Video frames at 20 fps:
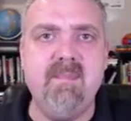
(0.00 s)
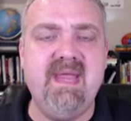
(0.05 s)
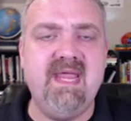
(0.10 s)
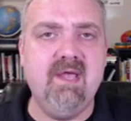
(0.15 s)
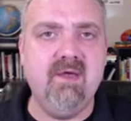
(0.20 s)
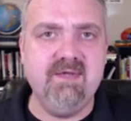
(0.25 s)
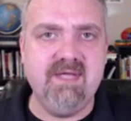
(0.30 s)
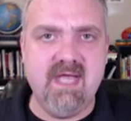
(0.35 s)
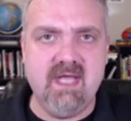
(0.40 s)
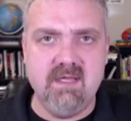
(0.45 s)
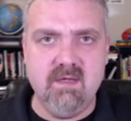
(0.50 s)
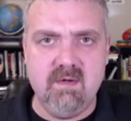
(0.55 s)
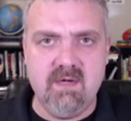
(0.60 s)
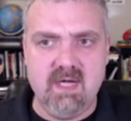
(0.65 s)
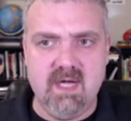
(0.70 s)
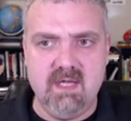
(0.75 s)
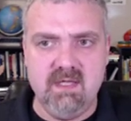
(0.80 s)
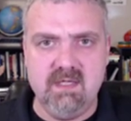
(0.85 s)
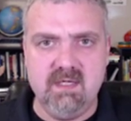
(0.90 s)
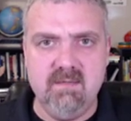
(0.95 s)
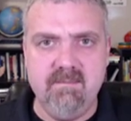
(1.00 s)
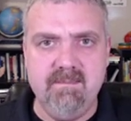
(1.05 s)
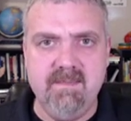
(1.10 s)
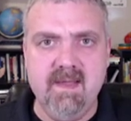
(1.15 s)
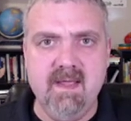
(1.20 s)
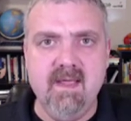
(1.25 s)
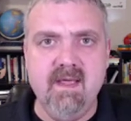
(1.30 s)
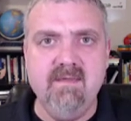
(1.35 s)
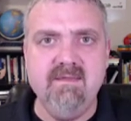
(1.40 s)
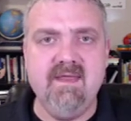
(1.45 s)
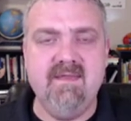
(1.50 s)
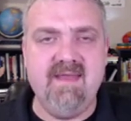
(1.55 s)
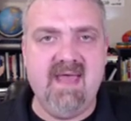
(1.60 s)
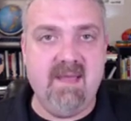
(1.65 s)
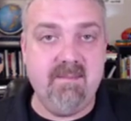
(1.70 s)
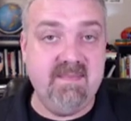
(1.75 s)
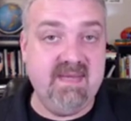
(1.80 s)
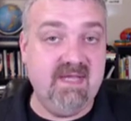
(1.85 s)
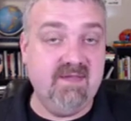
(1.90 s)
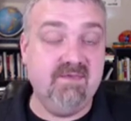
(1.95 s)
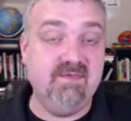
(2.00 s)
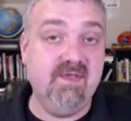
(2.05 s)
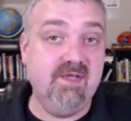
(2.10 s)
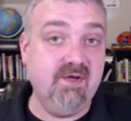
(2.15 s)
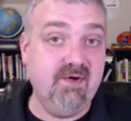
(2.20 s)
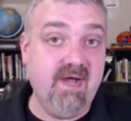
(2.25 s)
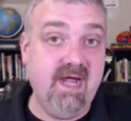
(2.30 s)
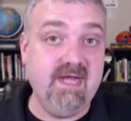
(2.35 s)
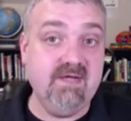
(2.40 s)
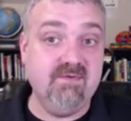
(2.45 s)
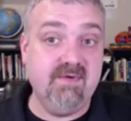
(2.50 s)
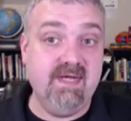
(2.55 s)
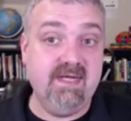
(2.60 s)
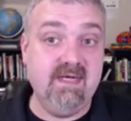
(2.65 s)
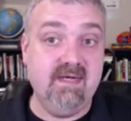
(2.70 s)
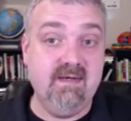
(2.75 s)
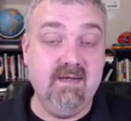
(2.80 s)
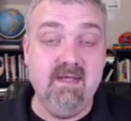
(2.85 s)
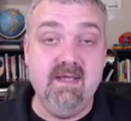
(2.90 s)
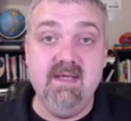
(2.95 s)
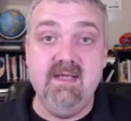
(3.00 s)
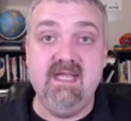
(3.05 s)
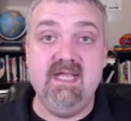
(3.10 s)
pale yellow color, then that means that you're hydrated.